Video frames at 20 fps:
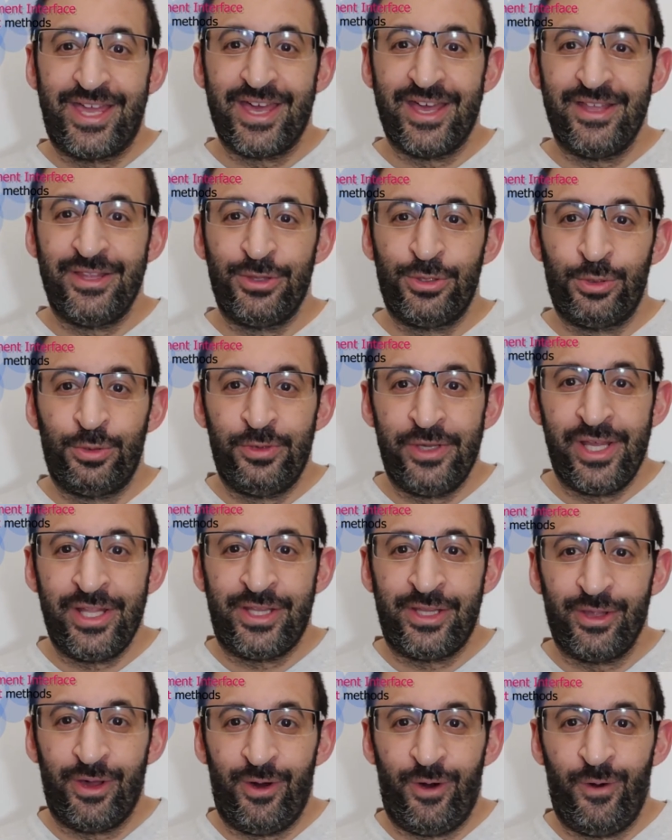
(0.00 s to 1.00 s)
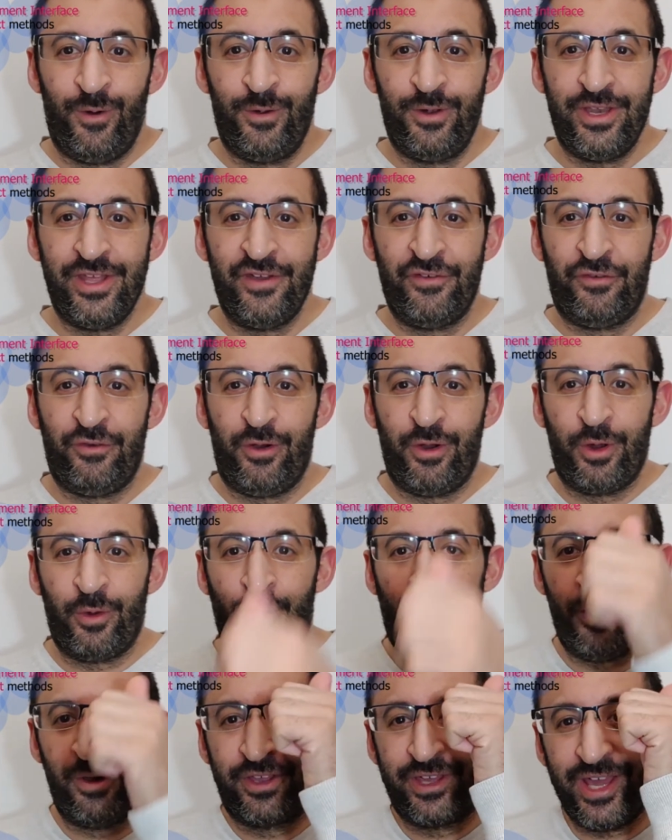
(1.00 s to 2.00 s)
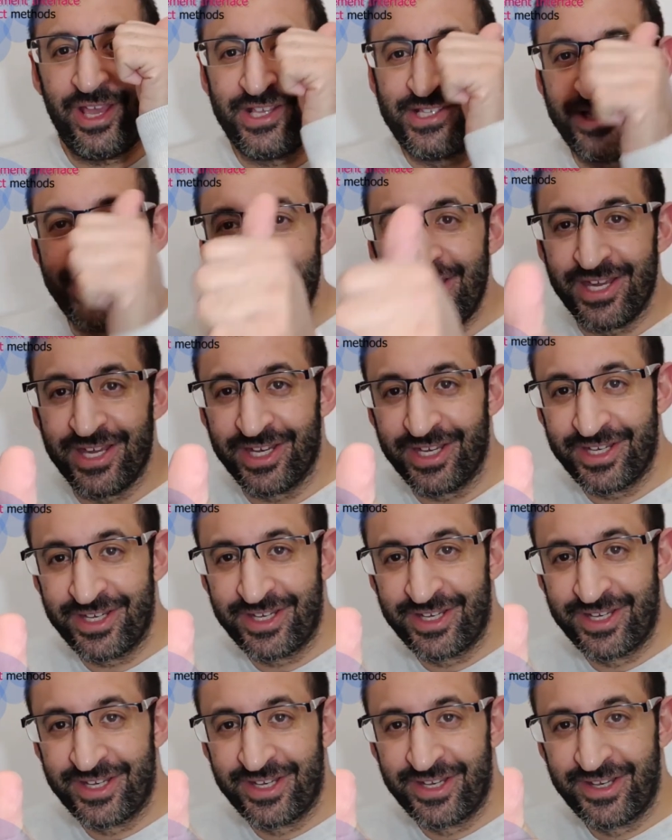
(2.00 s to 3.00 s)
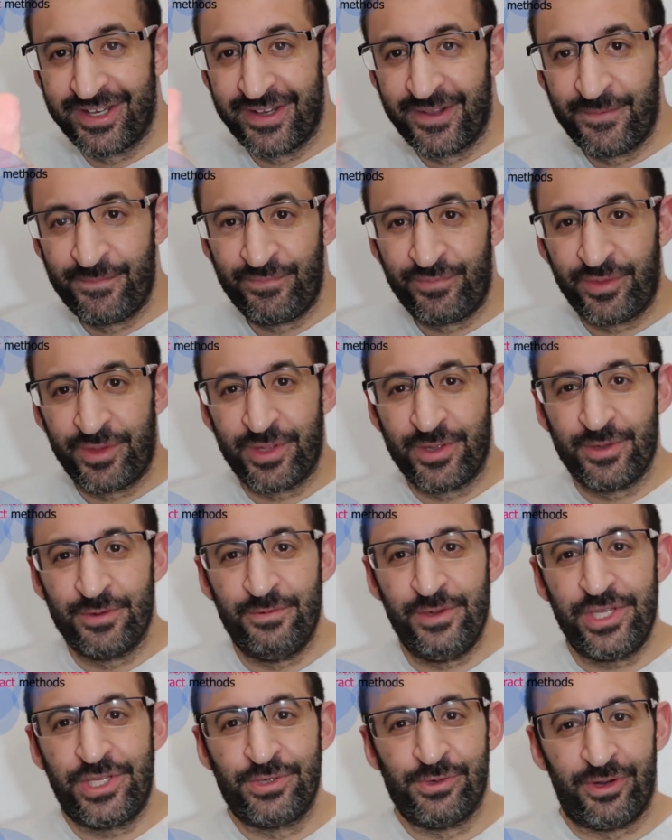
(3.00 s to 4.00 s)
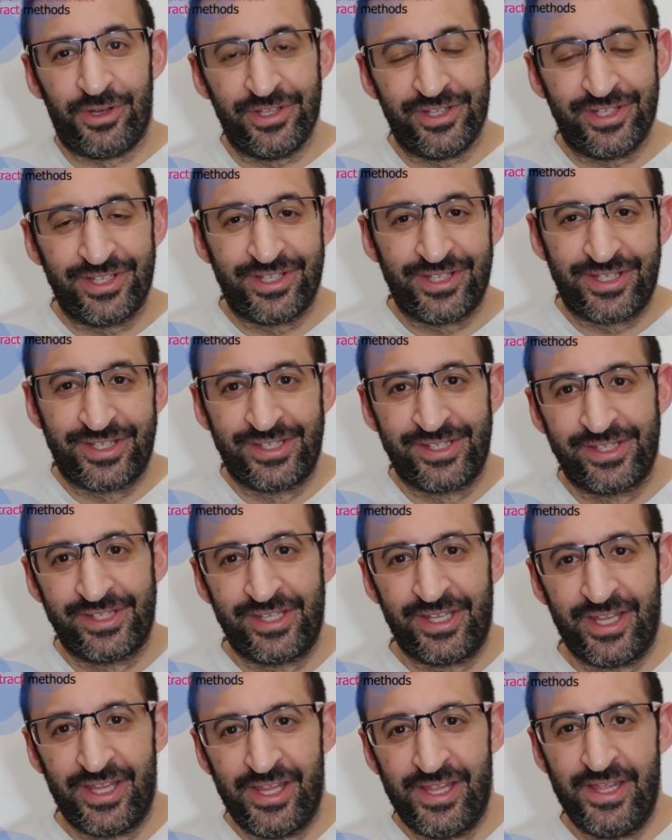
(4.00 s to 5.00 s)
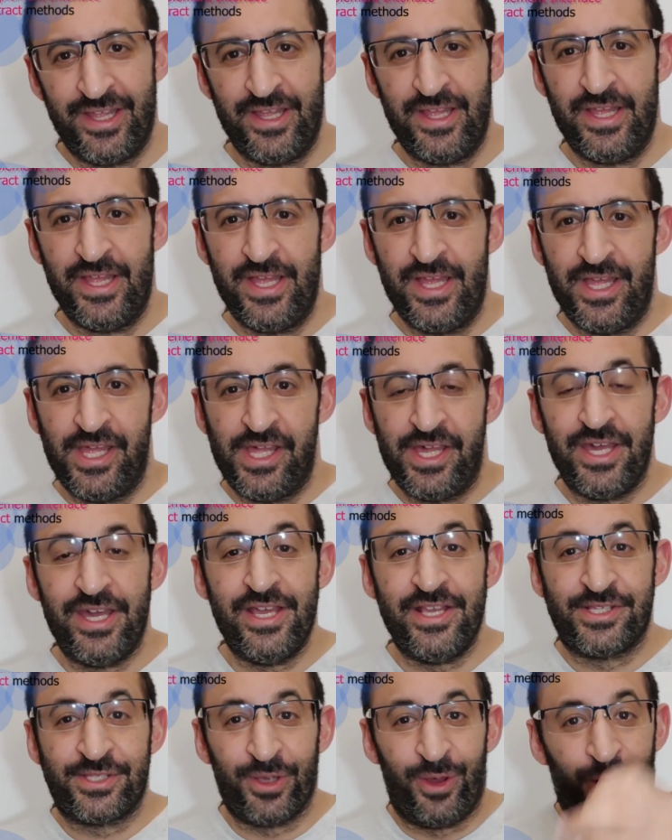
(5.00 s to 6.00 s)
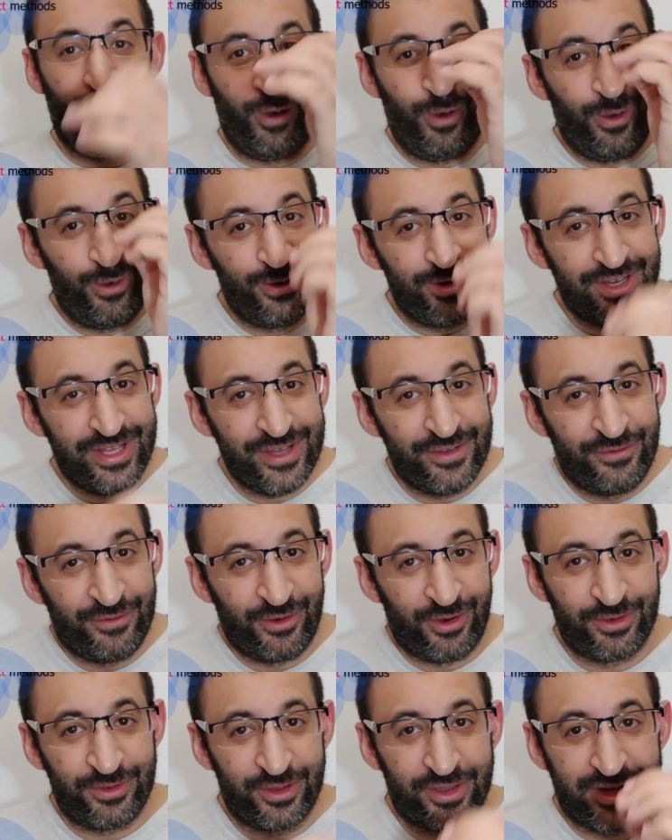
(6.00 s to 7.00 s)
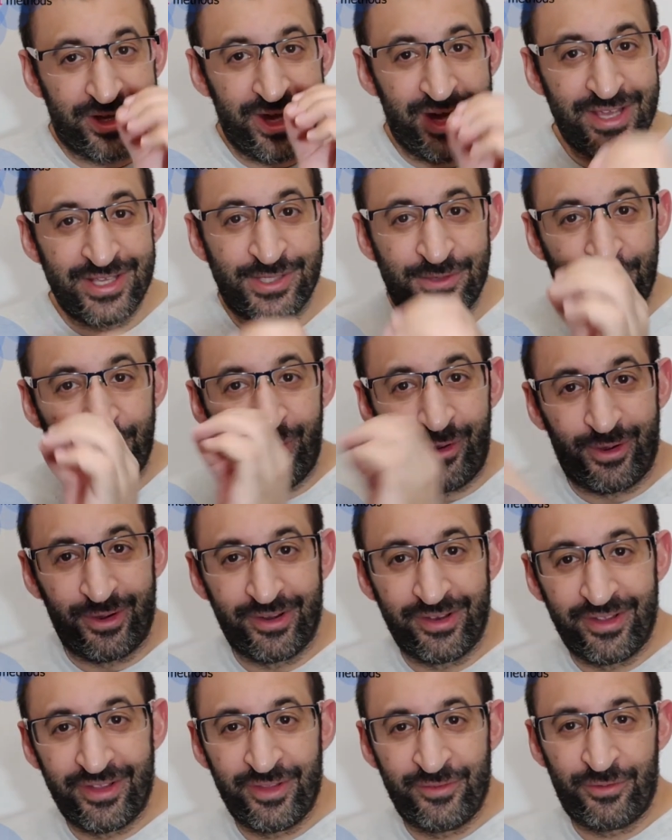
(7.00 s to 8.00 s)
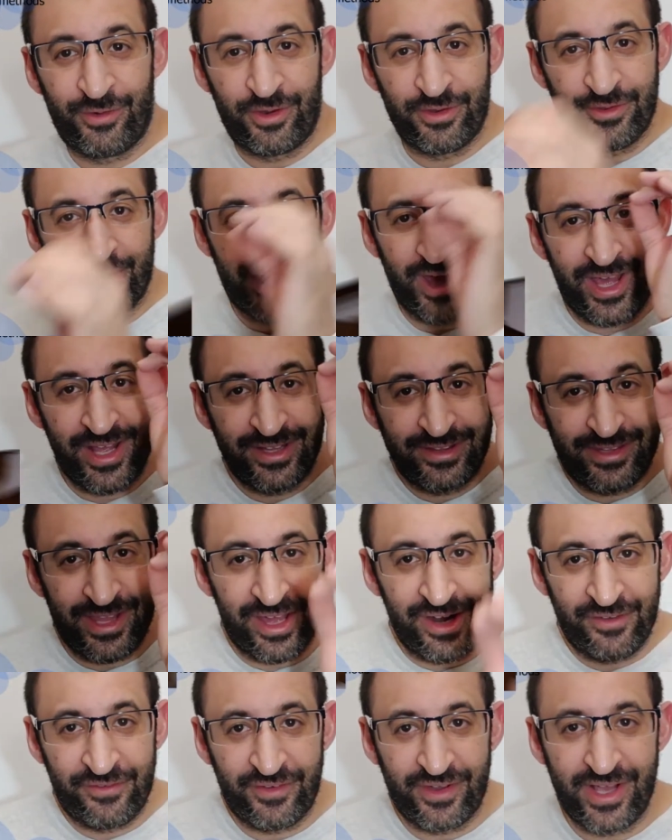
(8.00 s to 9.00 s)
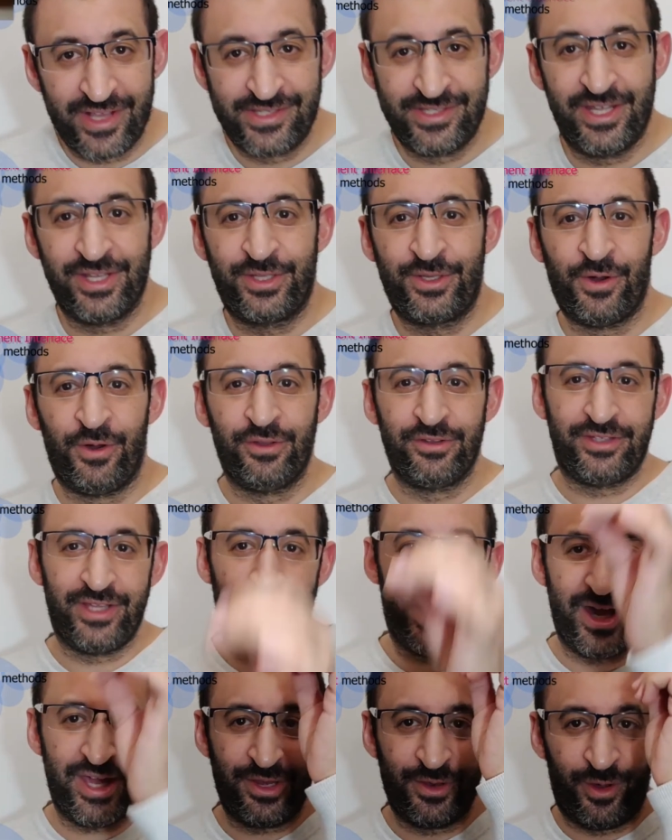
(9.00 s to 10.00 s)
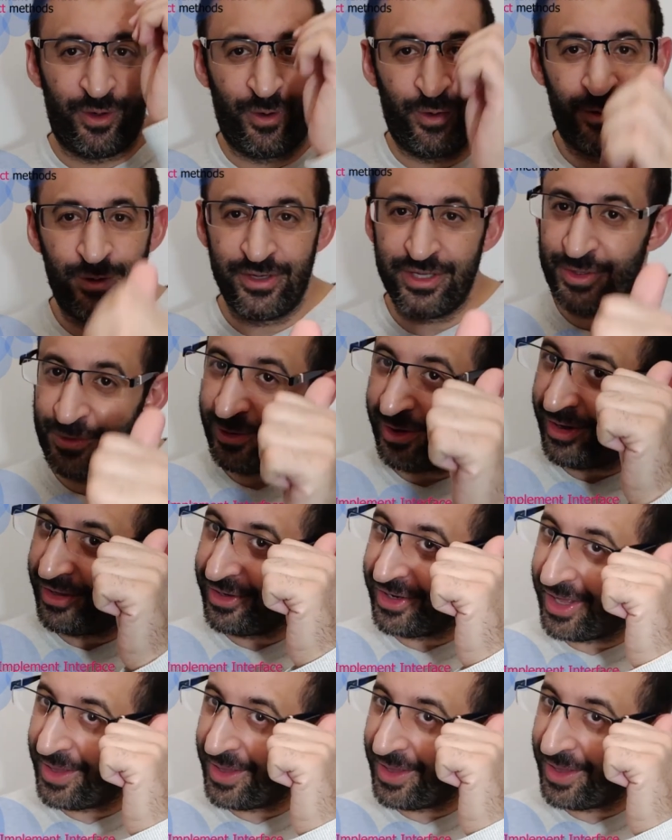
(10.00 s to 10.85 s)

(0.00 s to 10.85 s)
I can do it only for one case here. Which one? Is only for the case 4, for the interface that contain only